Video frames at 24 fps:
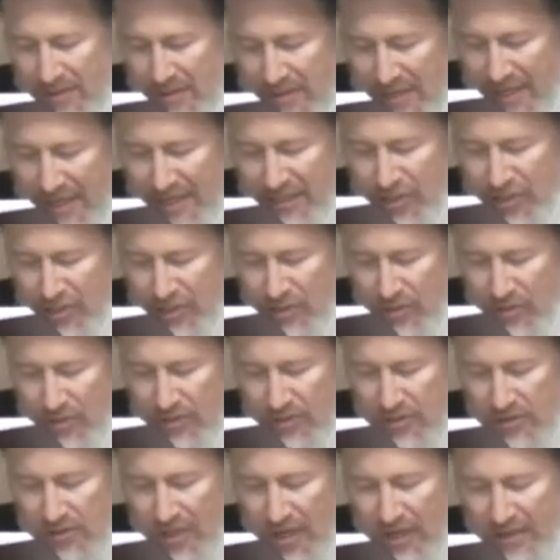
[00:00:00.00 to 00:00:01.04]
kedei
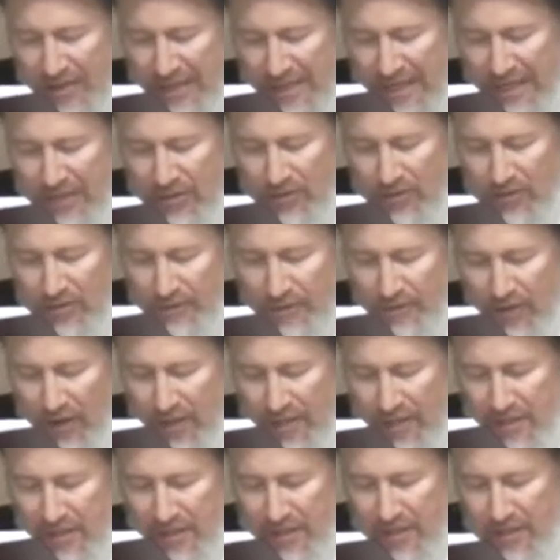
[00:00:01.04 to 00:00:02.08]
sheyu sarkei
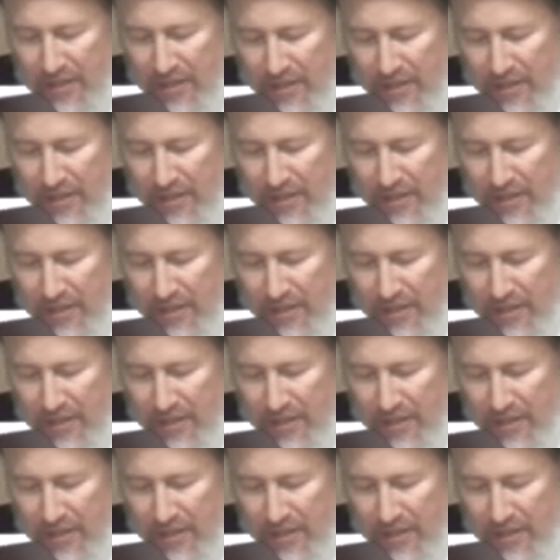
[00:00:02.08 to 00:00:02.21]
gufoi